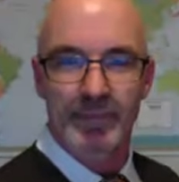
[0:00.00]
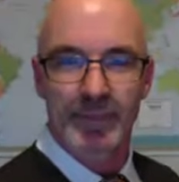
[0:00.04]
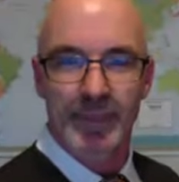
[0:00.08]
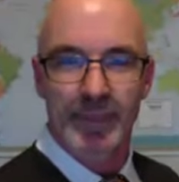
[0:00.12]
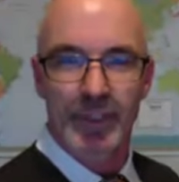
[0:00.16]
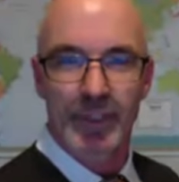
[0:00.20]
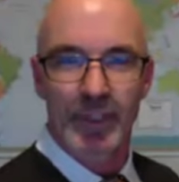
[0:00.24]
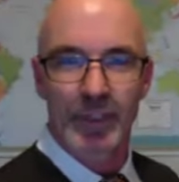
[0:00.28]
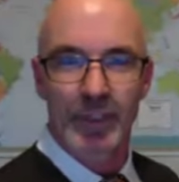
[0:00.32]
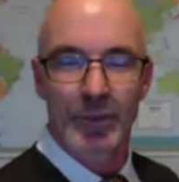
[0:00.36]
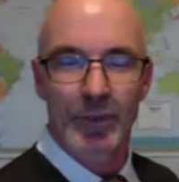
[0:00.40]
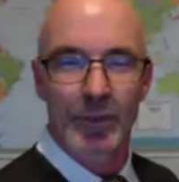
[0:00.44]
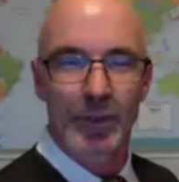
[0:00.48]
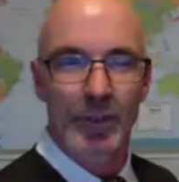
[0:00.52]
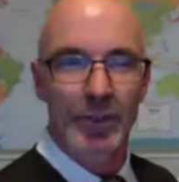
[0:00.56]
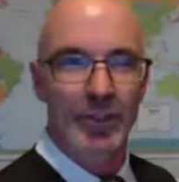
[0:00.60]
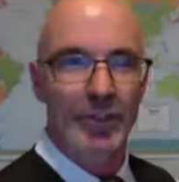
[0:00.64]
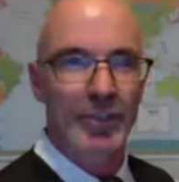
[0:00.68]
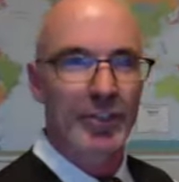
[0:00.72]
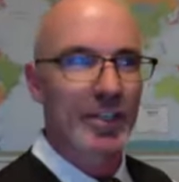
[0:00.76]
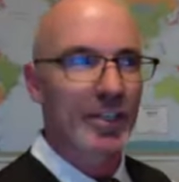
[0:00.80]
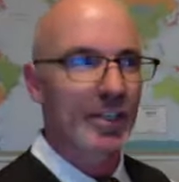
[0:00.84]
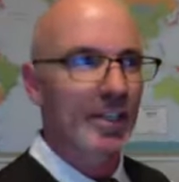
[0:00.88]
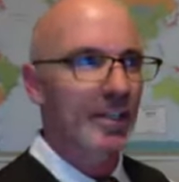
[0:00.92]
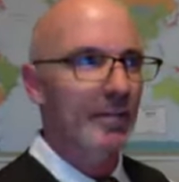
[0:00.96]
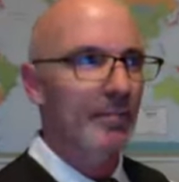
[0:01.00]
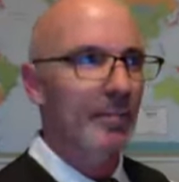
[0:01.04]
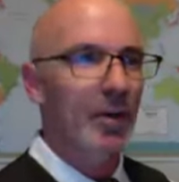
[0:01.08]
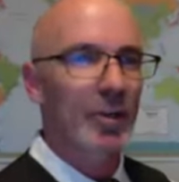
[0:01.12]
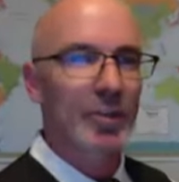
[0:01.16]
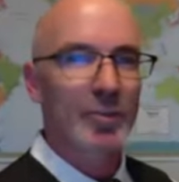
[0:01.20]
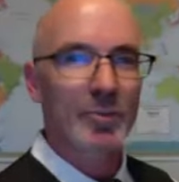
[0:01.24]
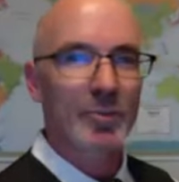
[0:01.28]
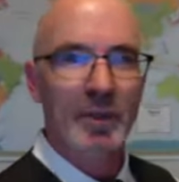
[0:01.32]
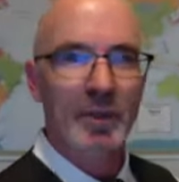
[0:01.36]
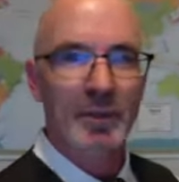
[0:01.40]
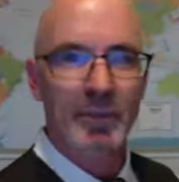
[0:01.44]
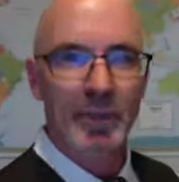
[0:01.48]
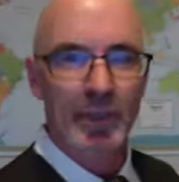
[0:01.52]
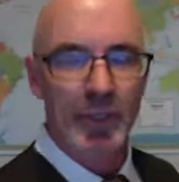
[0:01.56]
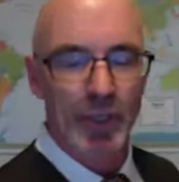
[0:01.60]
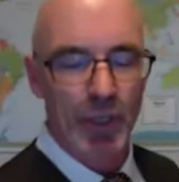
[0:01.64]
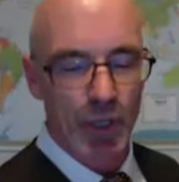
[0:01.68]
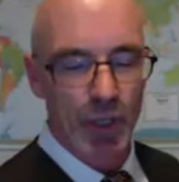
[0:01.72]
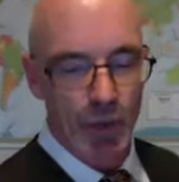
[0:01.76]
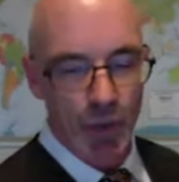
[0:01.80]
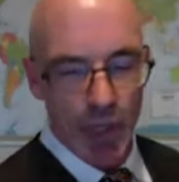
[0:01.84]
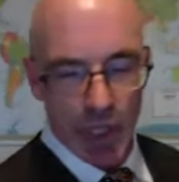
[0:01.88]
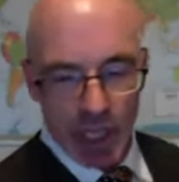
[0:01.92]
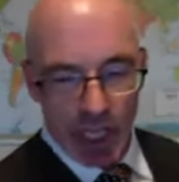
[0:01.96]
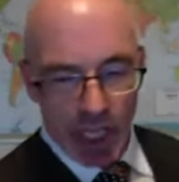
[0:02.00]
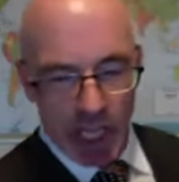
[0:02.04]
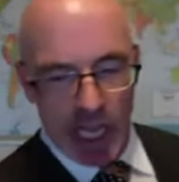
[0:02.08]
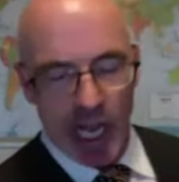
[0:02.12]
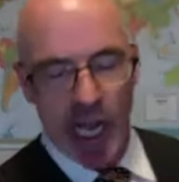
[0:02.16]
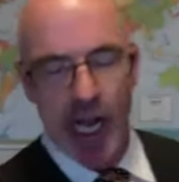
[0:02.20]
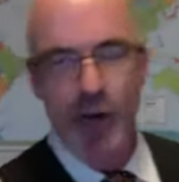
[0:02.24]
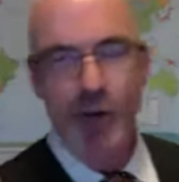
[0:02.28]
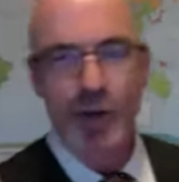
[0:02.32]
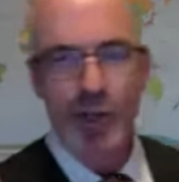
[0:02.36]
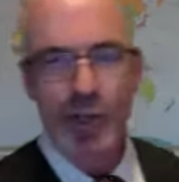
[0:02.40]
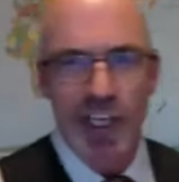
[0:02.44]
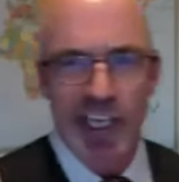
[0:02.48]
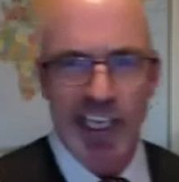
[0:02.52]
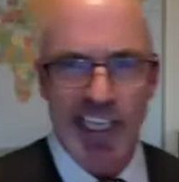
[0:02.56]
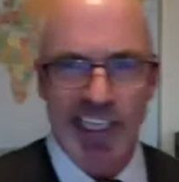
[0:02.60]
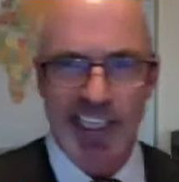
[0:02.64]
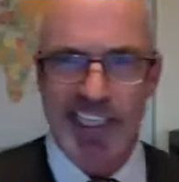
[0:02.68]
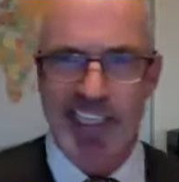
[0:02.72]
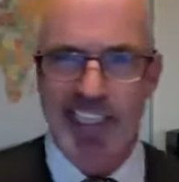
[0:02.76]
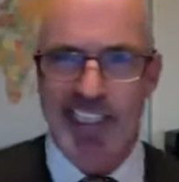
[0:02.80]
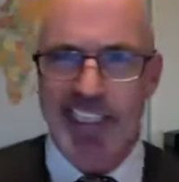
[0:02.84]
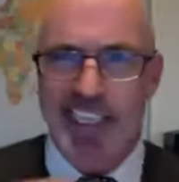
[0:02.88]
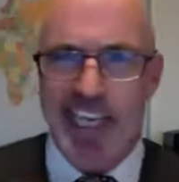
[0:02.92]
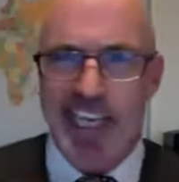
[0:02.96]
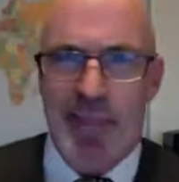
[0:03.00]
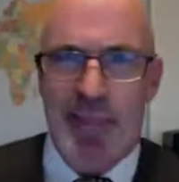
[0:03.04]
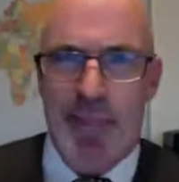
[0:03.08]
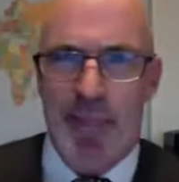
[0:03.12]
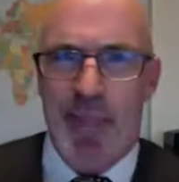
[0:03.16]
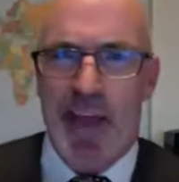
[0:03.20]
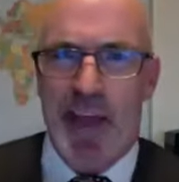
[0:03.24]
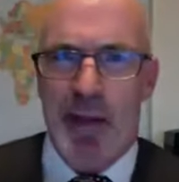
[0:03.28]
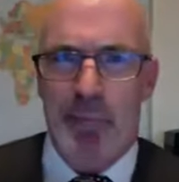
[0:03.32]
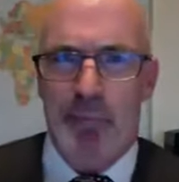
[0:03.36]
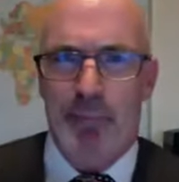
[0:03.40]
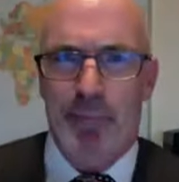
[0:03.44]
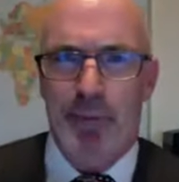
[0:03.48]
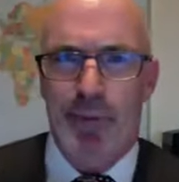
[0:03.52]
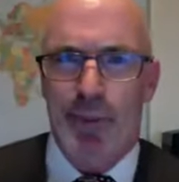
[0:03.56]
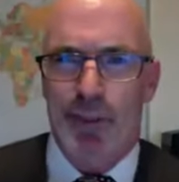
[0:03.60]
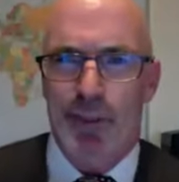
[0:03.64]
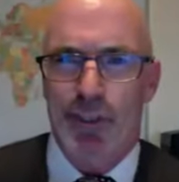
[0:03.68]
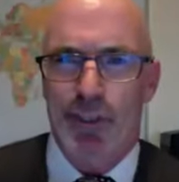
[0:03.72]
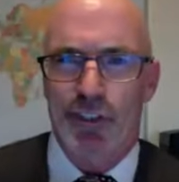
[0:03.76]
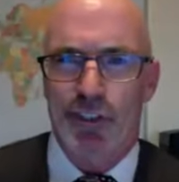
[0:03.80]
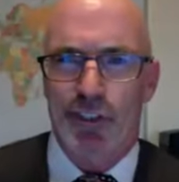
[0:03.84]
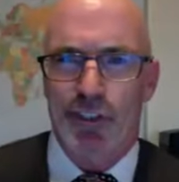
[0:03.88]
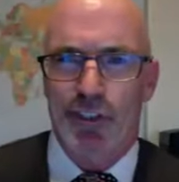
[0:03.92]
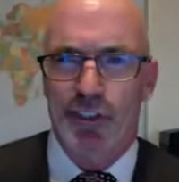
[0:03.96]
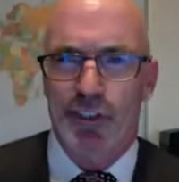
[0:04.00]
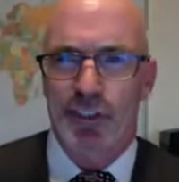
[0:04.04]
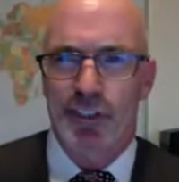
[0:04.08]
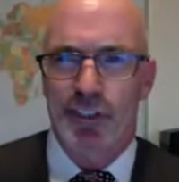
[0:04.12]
In other words, most people go, how can I get that person